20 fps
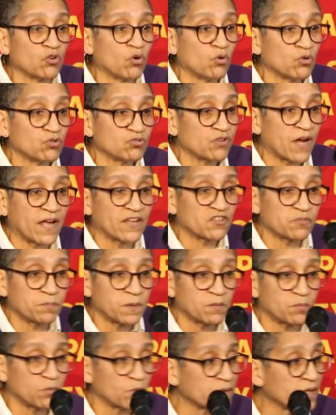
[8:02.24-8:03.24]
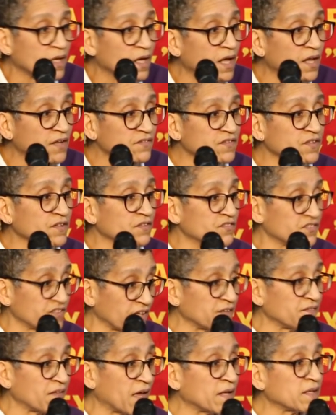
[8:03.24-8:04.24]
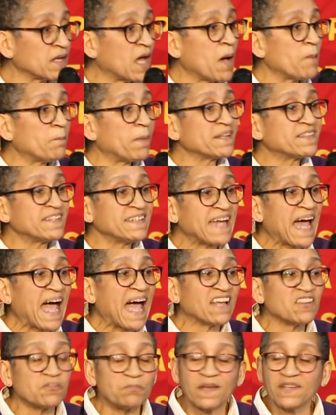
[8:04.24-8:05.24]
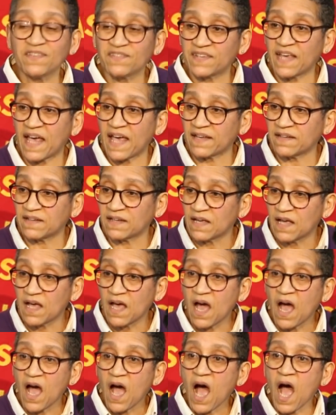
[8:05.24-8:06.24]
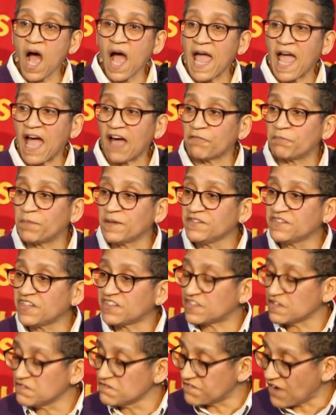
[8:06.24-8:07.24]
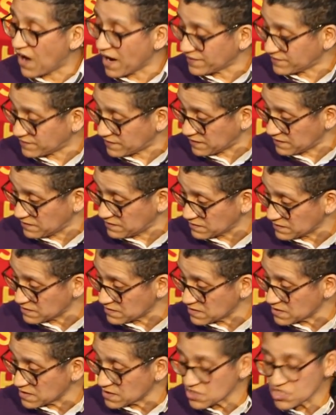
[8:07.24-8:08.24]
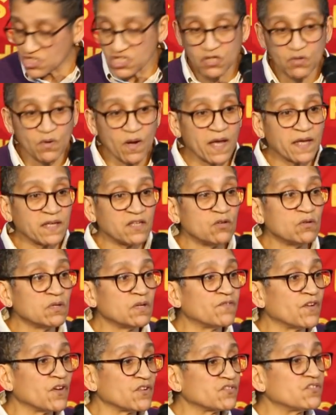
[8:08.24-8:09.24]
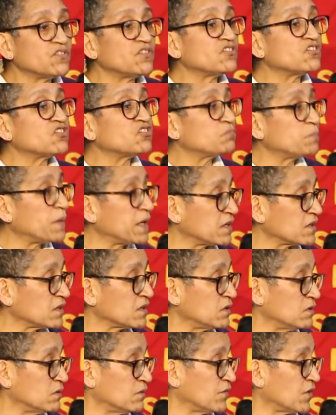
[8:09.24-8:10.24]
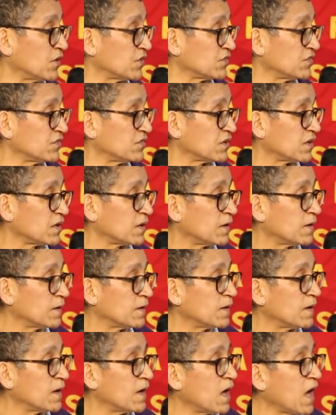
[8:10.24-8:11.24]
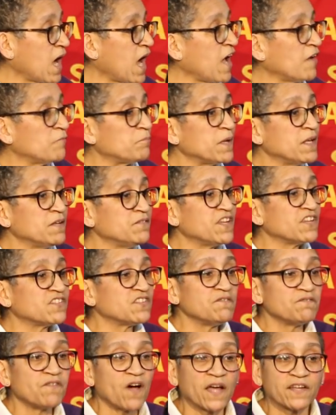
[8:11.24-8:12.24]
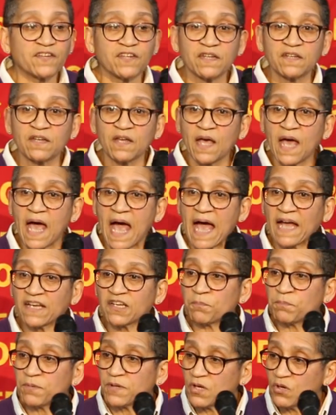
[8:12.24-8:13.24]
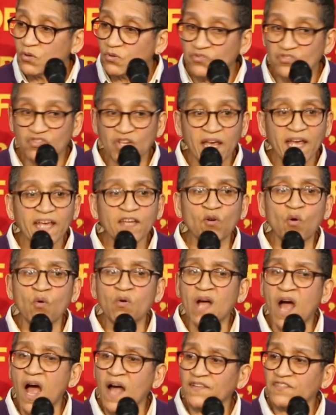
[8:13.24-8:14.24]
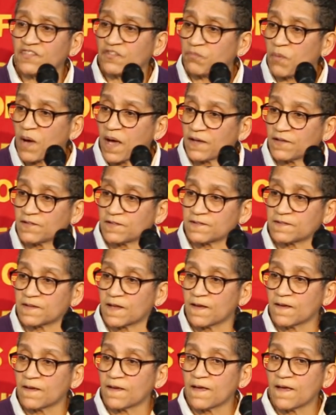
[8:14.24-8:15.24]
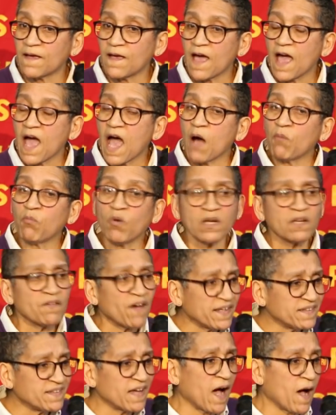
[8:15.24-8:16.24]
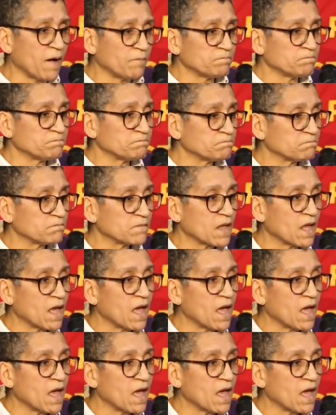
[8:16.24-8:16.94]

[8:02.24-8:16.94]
not all trans people would say that, but it has been said. I have been disinvited to a university to speak at the university. I have been disinvited and abused in all kinds of ways. And what have I done?